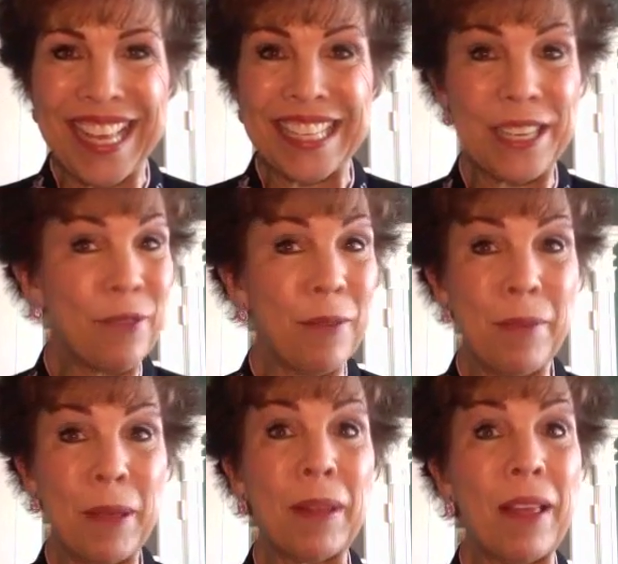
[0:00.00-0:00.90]

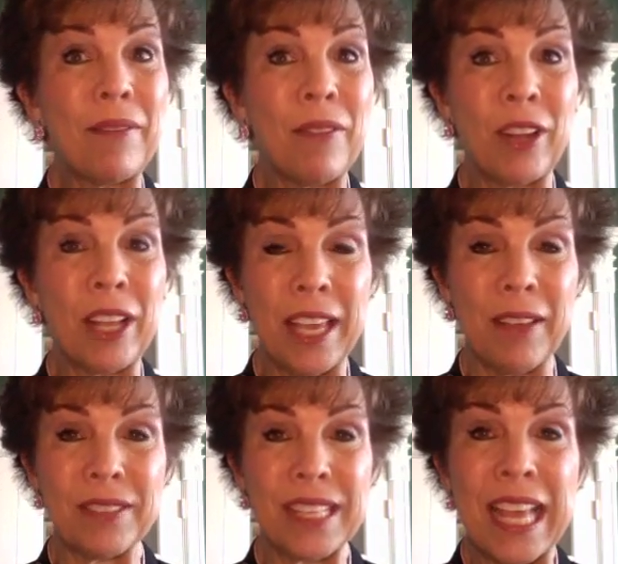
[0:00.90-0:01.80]
Different people have different
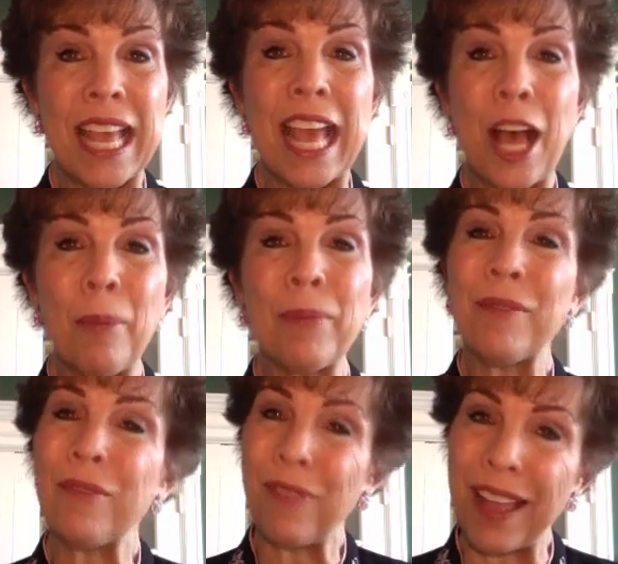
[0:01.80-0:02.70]
gifts. Help
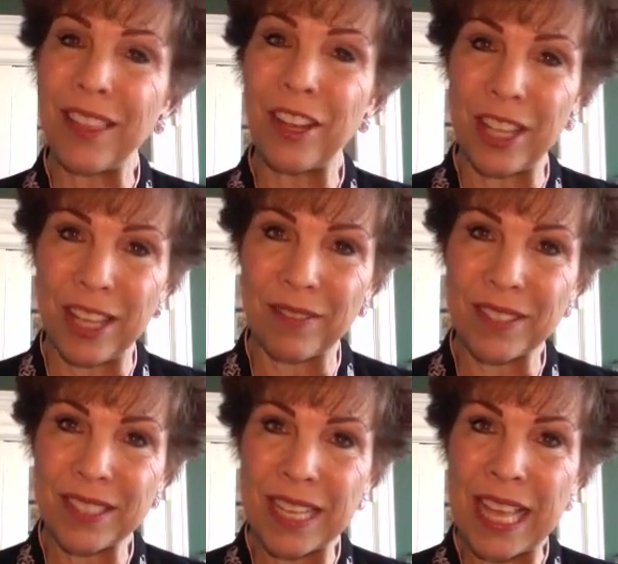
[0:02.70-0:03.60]
them find their
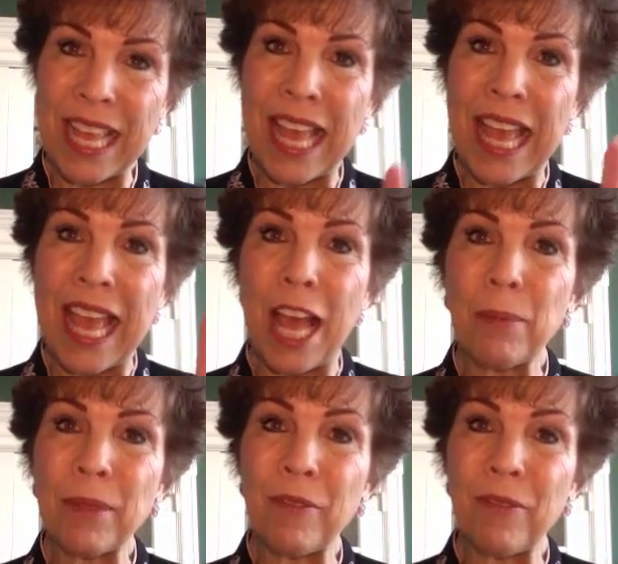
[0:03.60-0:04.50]
gifts.
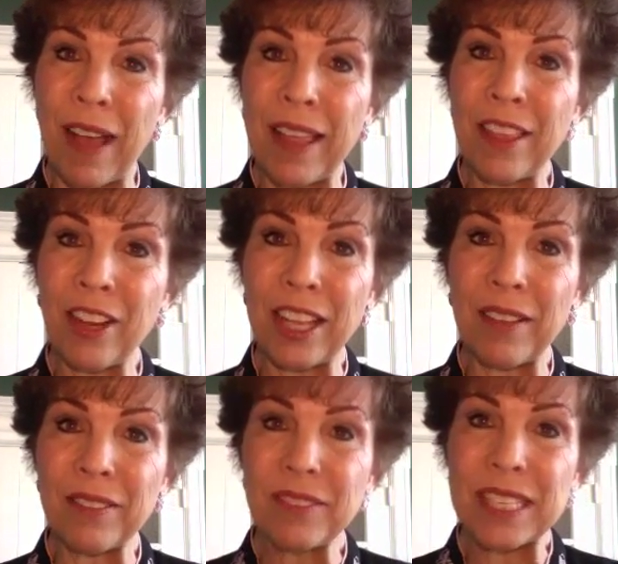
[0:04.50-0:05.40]
Help them find their
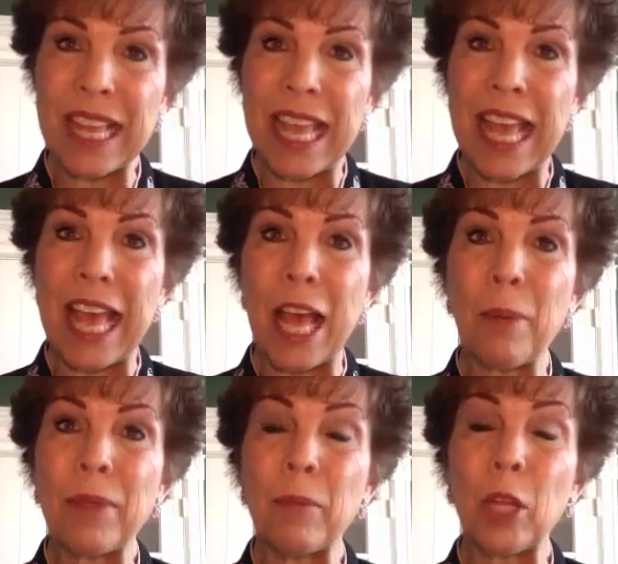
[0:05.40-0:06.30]
gifts.
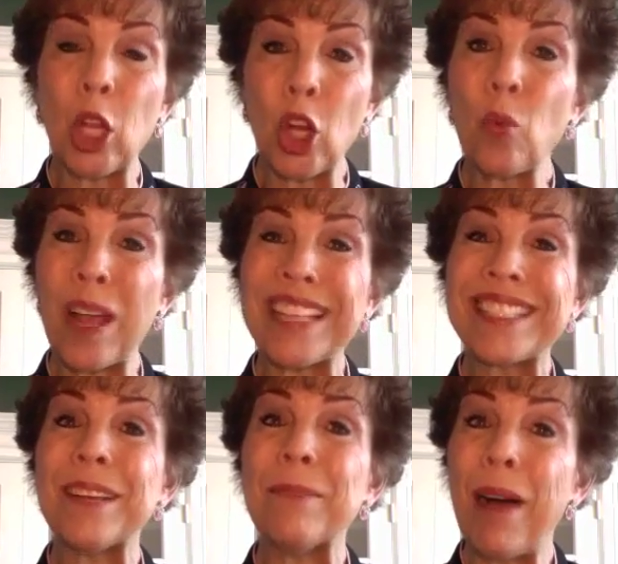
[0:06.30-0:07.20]
Help them learn
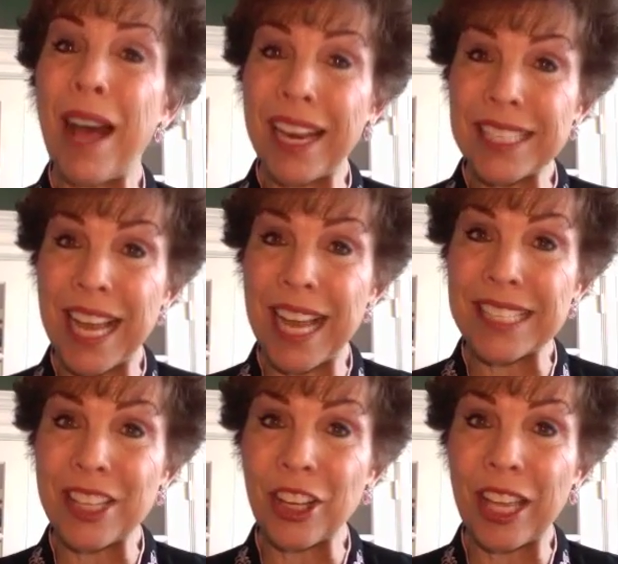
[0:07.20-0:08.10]
ways to
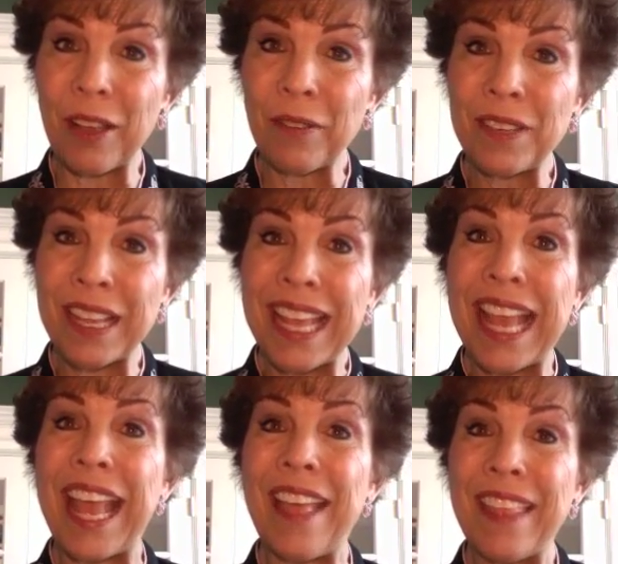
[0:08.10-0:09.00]
monetize their gift,
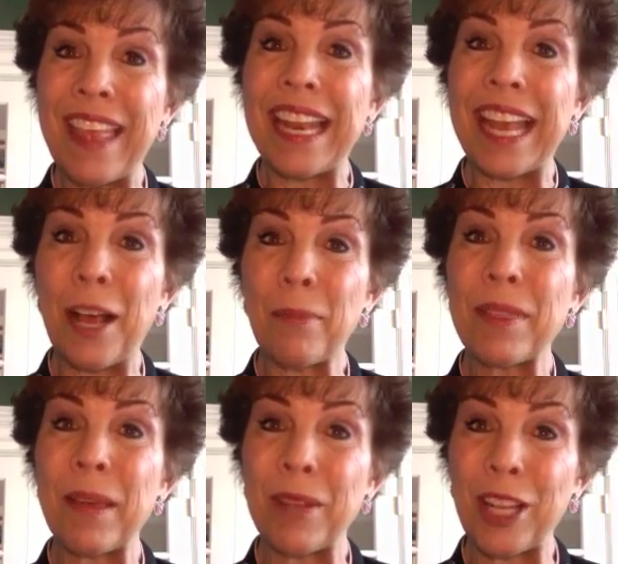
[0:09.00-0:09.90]
and then help
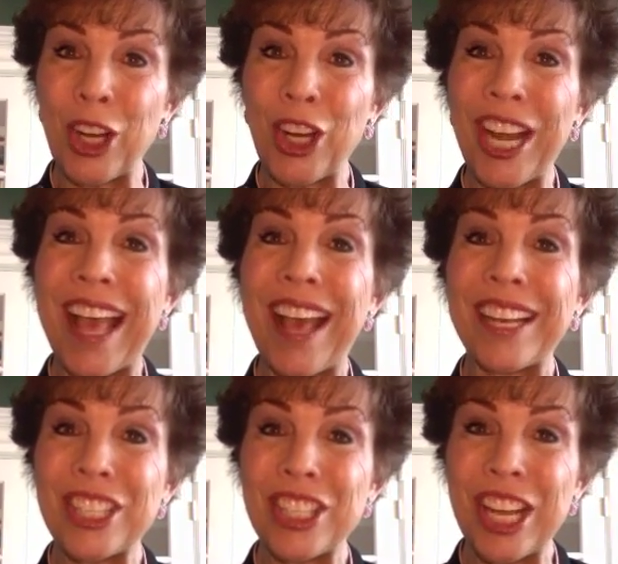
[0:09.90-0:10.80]
them learn how
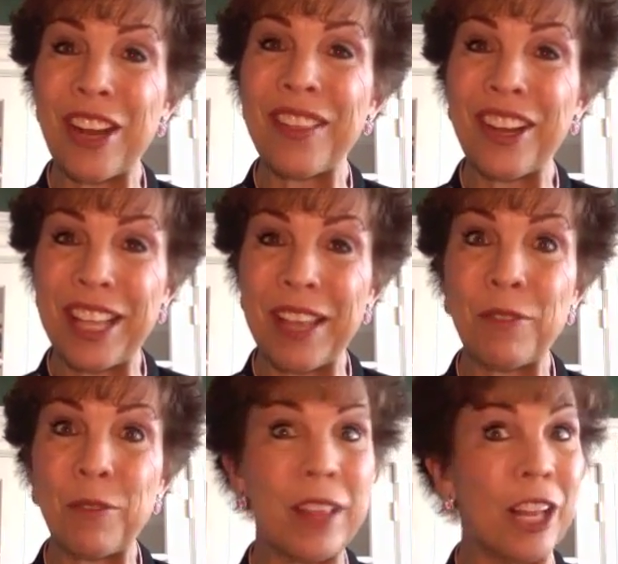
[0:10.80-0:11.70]
to share their
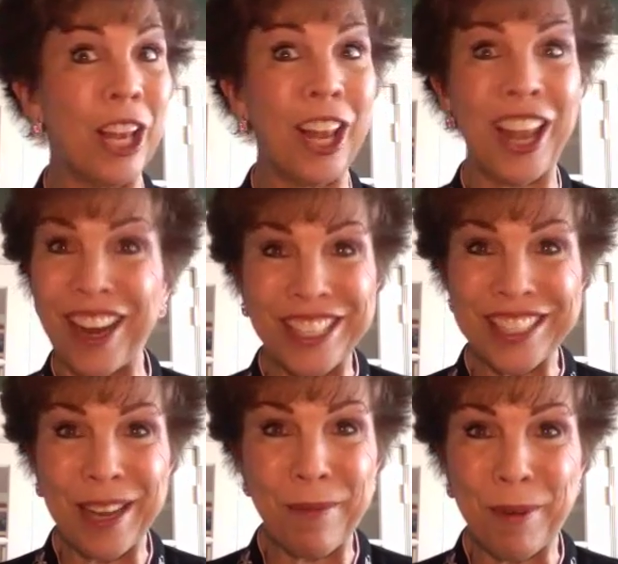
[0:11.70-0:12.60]
gift with the
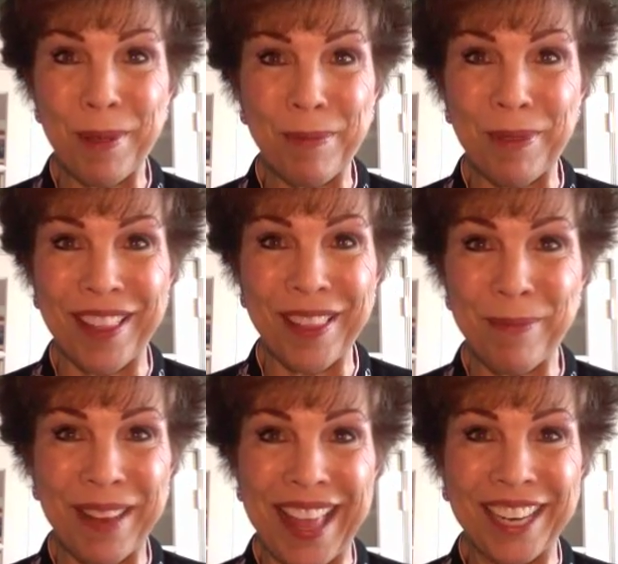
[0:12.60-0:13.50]
largest number of people on the
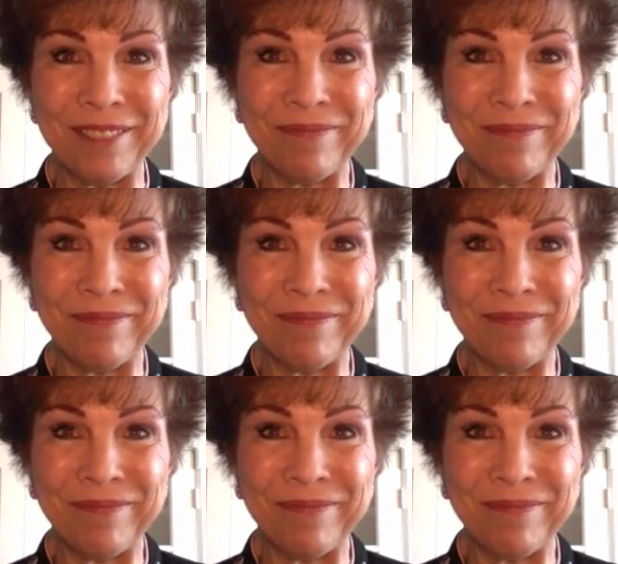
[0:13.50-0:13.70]
planet.